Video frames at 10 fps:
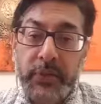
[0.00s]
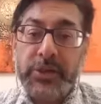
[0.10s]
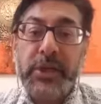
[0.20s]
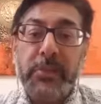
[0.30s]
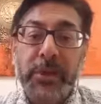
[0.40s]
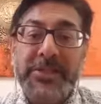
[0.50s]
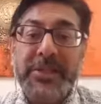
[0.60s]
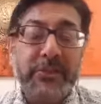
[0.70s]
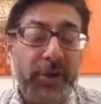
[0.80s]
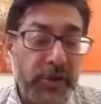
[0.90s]
for example, let's
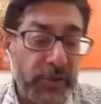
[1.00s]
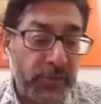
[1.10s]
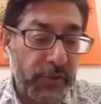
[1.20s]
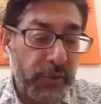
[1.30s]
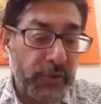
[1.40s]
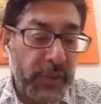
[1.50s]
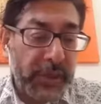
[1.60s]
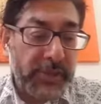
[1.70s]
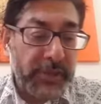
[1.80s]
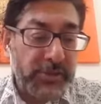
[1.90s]
take the advantage of, of, of
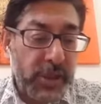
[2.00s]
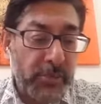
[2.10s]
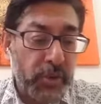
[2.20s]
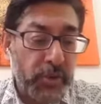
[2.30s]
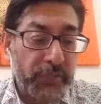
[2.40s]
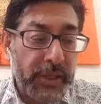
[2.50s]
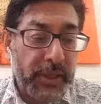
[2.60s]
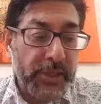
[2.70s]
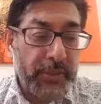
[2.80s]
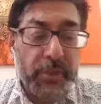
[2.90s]
uh, the example of
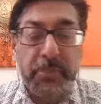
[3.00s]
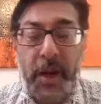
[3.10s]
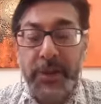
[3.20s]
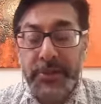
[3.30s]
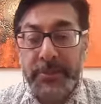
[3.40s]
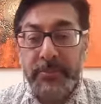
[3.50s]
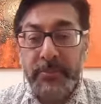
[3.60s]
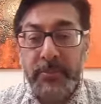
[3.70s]
uh, network marketing,